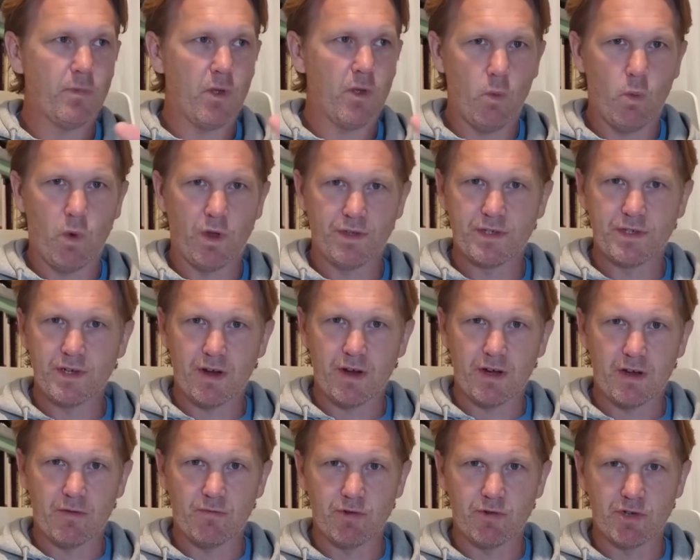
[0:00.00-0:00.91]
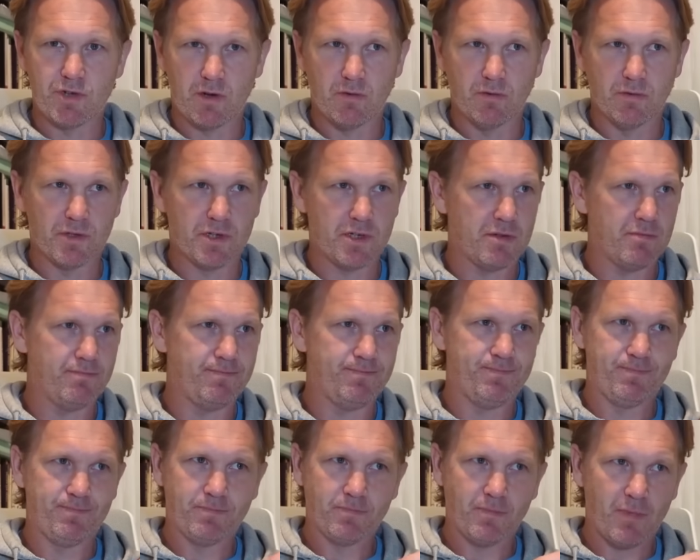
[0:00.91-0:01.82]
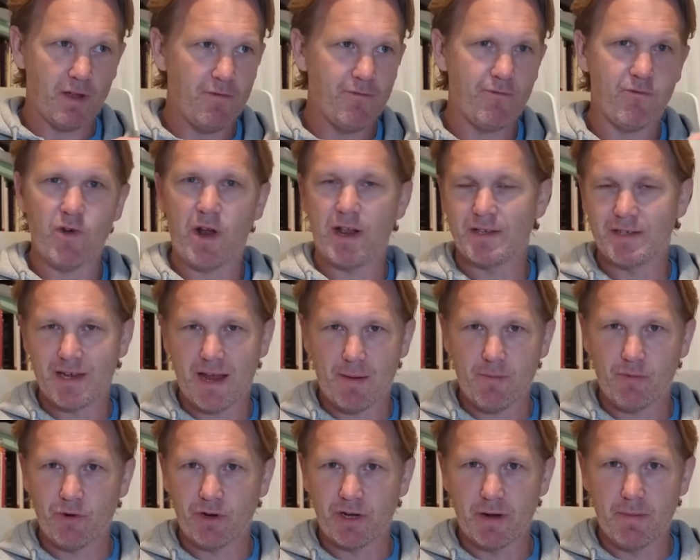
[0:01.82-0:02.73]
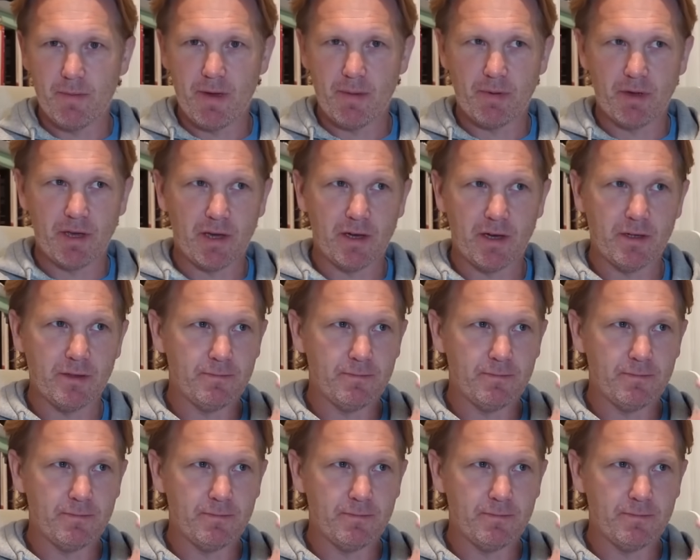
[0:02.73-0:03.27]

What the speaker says: one-sided results, France hammering Namibia,